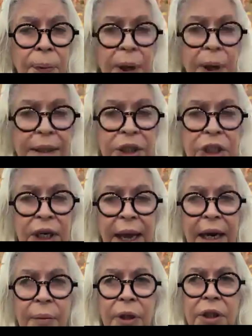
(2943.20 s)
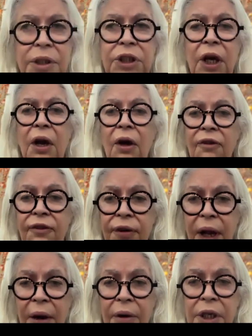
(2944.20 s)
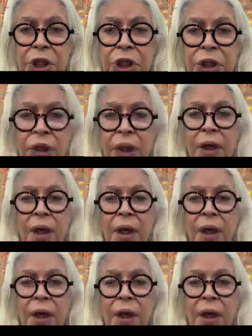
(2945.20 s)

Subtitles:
plants and animals flourished,